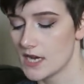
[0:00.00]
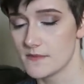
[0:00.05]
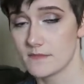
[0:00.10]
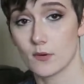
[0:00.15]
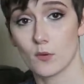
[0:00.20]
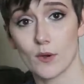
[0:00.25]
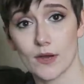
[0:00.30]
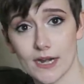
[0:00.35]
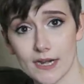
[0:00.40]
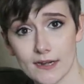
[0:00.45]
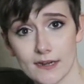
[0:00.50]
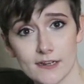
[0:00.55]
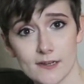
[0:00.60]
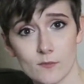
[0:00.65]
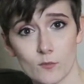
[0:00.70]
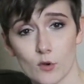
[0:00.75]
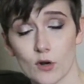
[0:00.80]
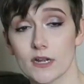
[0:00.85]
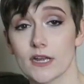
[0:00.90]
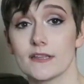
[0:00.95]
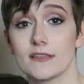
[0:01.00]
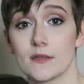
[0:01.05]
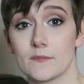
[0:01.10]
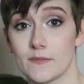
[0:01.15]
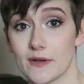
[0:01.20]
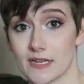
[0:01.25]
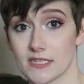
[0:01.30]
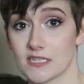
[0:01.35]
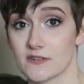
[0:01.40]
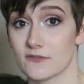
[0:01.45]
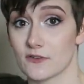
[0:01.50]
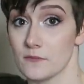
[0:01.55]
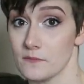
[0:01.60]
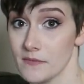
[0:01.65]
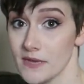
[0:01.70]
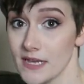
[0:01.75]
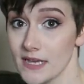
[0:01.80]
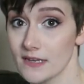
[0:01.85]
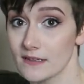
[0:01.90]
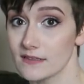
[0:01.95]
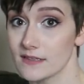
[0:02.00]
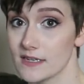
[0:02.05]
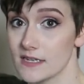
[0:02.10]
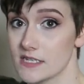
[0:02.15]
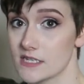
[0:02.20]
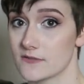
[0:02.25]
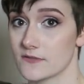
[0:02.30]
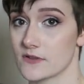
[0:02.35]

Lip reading: But what ended up working the best for me, at least,